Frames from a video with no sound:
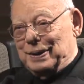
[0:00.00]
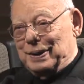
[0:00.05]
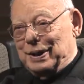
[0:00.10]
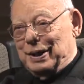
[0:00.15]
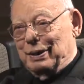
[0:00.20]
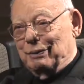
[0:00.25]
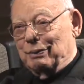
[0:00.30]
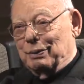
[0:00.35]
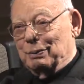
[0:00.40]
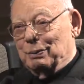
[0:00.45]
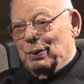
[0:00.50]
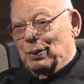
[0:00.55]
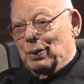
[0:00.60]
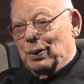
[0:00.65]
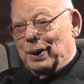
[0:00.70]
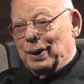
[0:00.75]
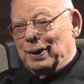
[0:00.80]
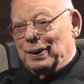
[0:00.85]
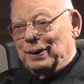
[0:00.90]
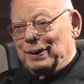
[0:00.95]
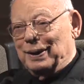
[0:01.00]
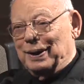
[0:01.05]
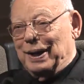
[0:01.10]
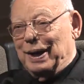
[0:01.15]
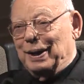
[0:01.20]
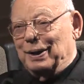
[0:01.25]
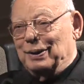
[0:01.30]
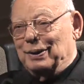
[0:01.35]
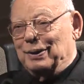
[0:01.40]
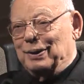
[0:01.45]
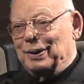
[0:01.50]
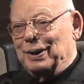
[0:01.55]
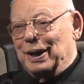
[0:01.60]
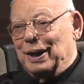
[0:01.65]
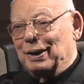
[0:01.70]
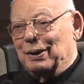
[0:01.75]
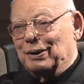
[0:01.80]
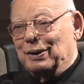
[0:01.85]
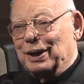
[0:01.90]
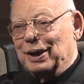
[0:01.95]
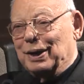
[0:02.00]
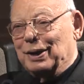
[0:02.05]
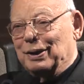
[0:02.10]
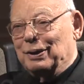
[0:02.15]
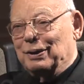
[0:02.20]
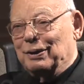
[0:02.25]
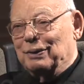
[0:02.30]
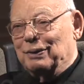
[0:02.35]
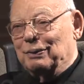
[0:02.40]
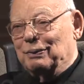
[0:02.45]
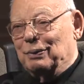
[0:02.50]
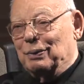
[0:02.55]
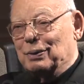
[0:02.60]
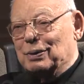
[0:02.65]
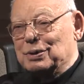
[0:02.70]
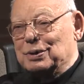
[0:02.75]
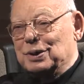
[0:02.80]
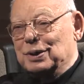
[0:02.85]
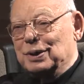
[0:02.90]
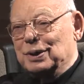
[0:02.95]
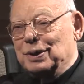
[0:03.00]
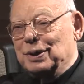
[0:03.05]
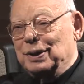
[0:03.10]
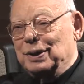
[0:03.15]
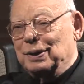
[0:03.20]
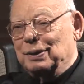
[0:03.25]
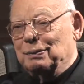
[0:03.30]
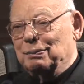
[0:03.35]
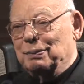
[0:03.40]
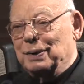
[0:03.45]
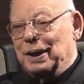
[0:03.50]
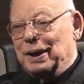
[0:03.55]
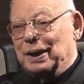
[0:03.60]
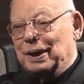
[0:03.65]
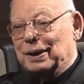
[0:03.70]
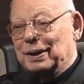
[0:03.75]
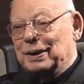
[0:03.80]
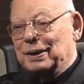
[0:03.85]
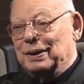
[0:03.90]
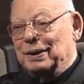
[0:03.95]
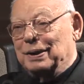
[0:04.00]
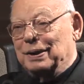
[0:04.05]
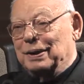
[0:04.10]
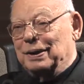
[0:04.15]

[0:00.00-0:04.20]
every morning down to downtown Washington and back.